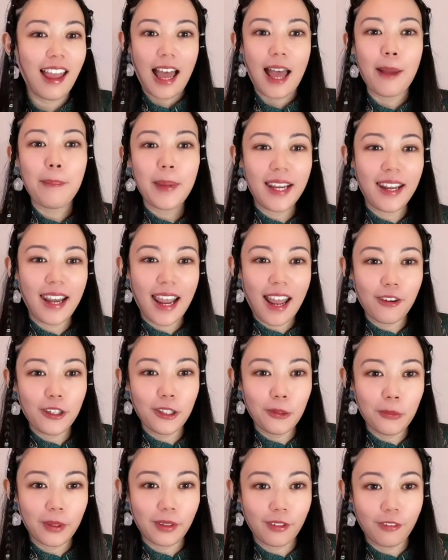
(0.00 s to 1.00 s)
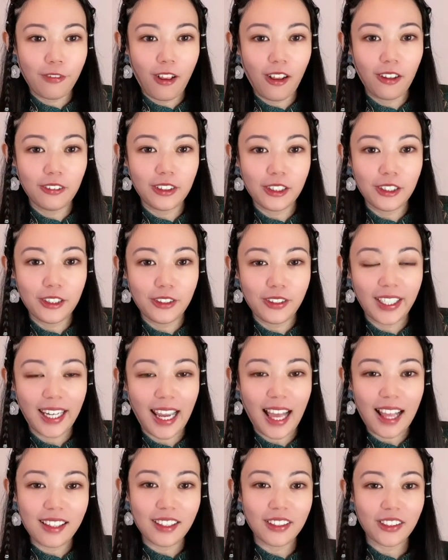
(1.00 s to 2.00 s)
I bet now you want to follow the lunar
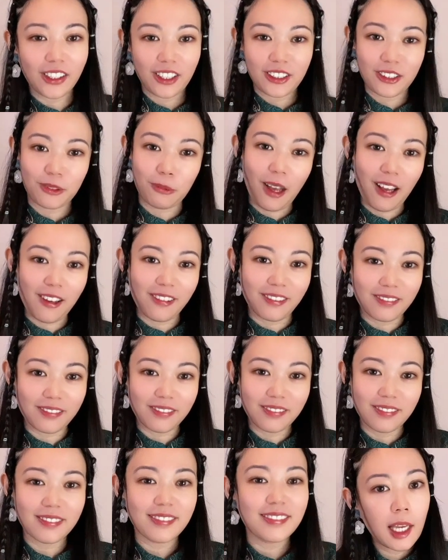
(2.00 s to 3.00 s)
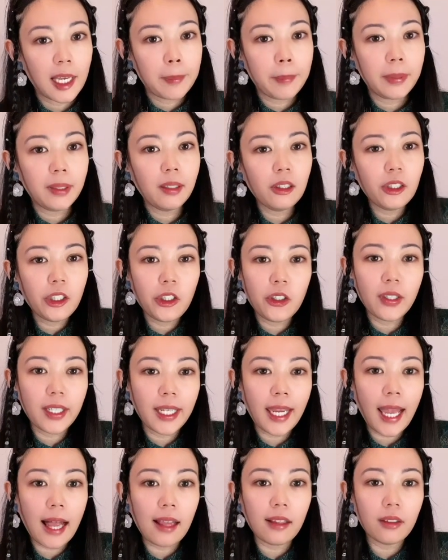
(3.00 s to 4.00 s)
calendar as well. But the lunar
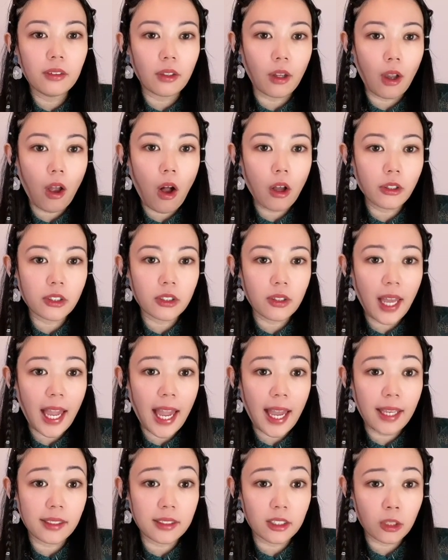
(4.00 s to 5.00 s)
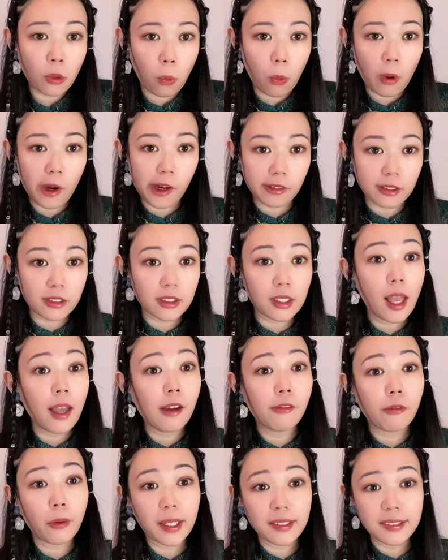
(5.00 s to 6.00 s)
calendar also had its quirks.
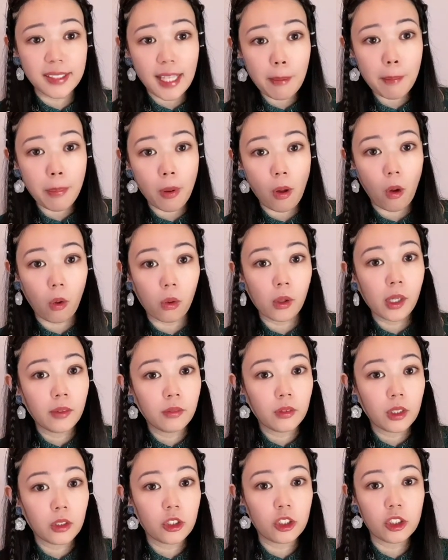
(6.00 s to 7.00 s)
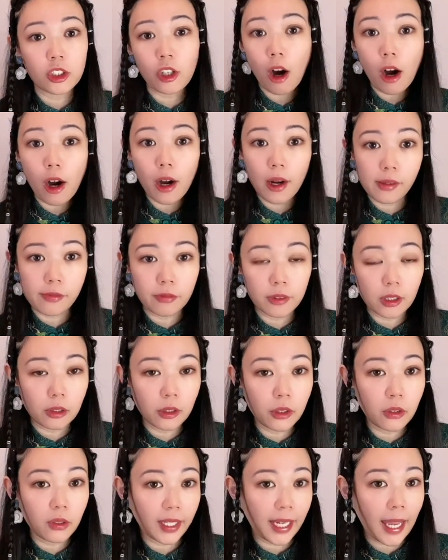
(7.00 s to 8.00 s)
For example, the start of the
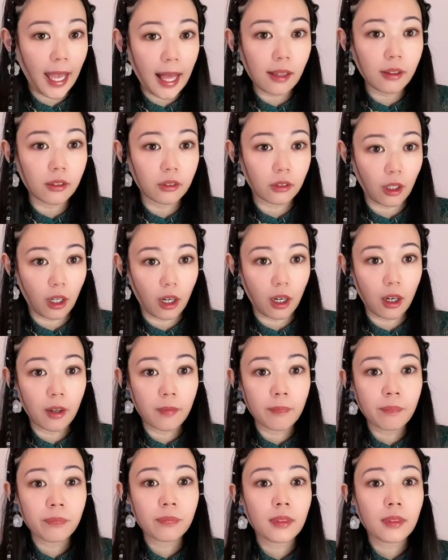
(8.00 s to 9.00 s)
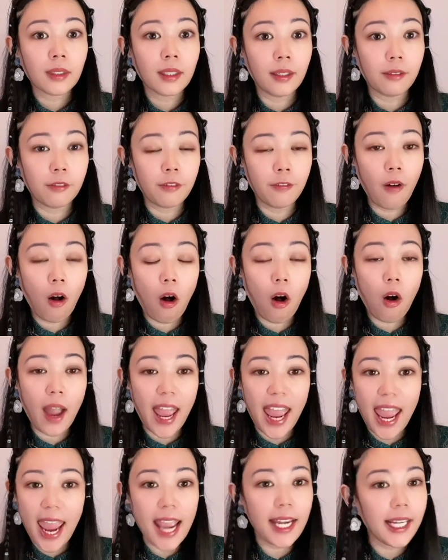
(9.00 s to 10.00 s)
lunar calendar can
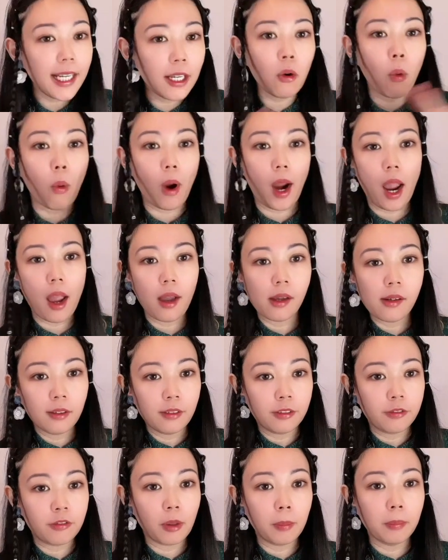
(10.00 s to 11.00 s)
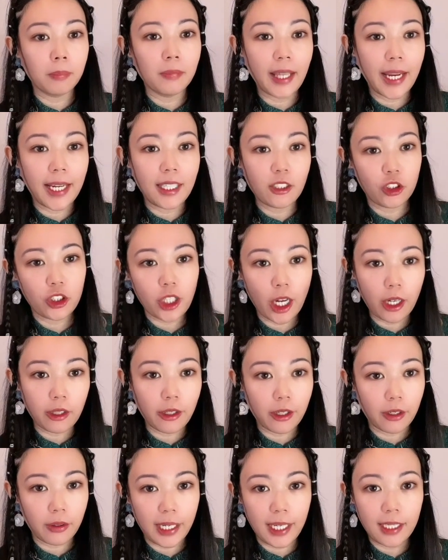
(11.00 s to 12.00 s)
fall anywhere from late
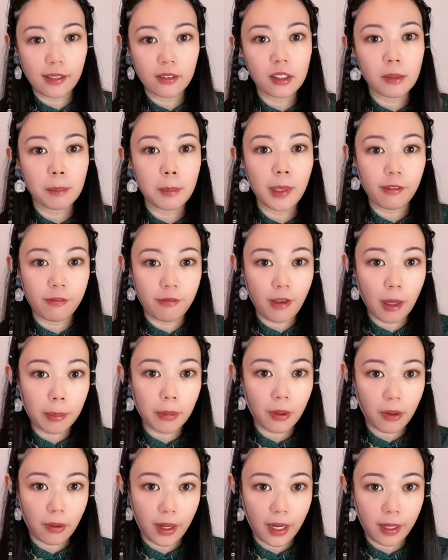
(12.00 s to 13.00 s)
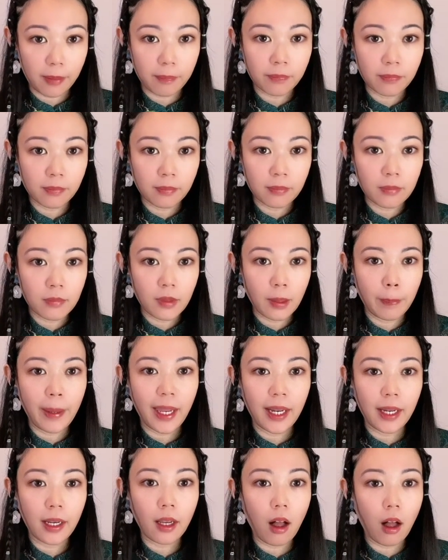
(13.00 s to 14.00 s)
January to mid-February,
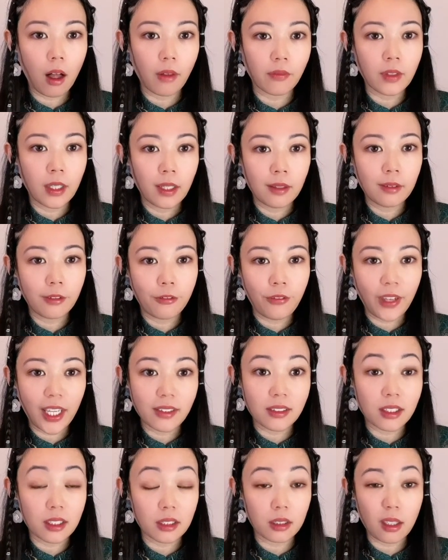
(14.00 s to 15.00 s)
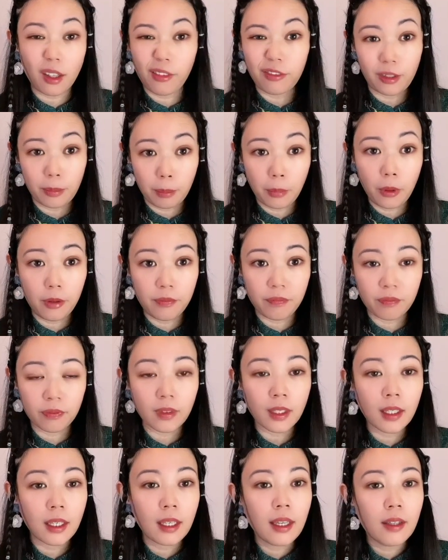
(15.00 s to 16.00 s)
depending on the phases of the
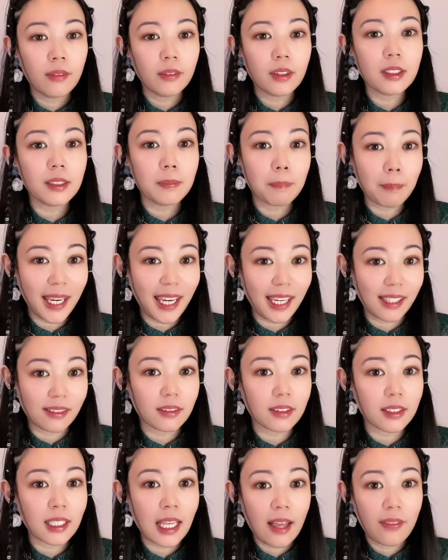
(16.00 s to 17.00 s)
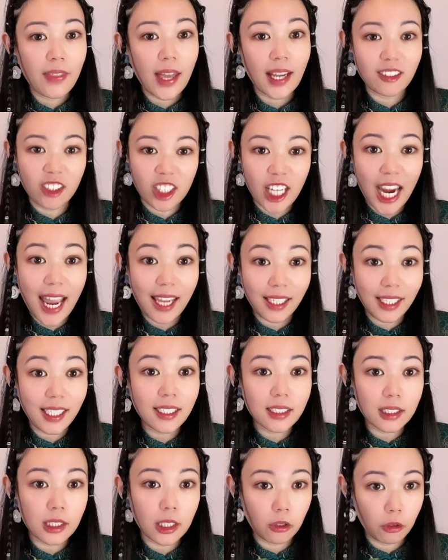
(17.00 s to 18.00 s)
moon. This means that
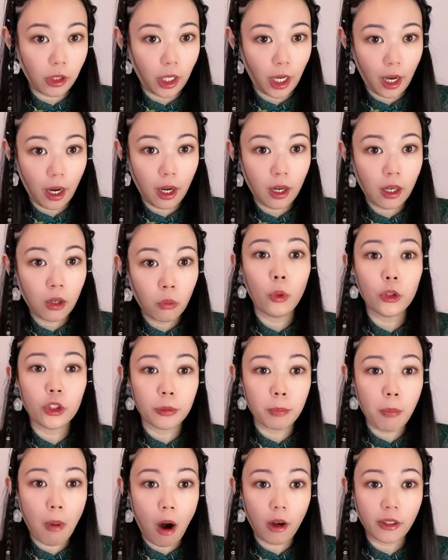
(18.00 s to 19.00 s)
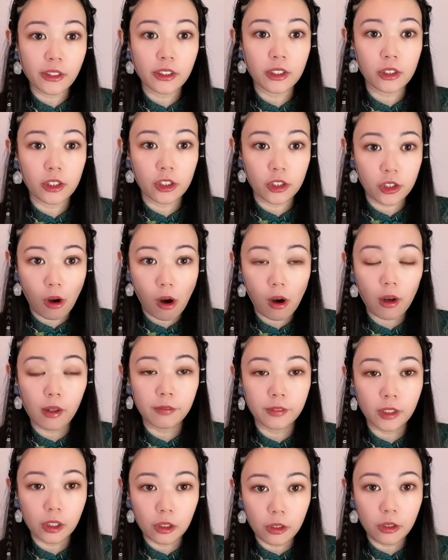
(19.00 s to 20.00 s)
Chinese New Year, which marks the start
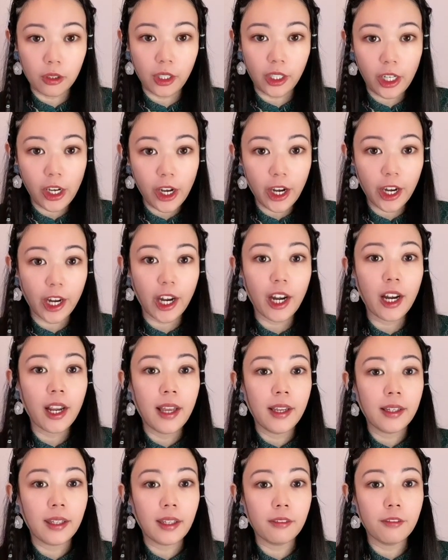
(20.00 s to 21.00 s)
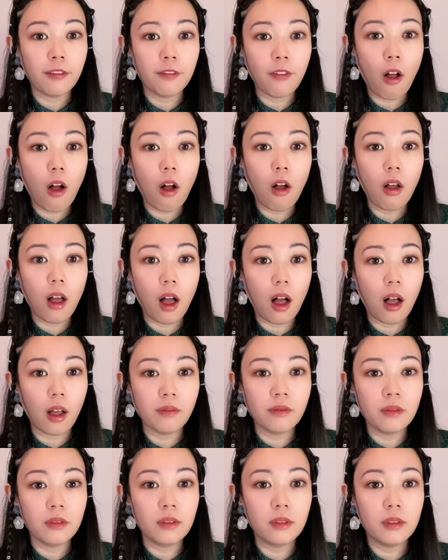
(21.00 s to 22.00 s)
of the lunar year, can fall
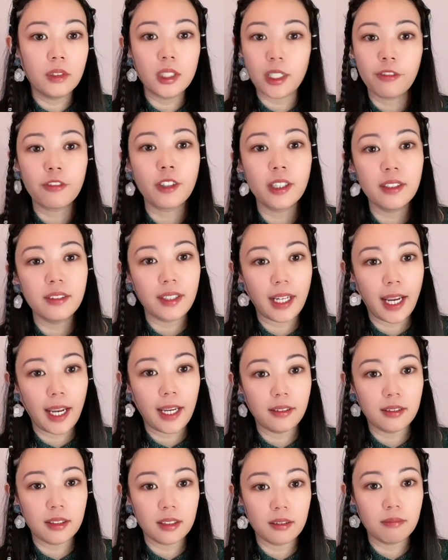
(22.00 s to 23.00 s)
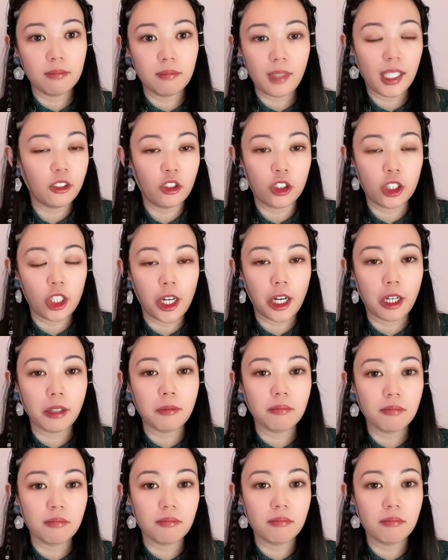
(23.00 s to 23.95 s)
on different days each year.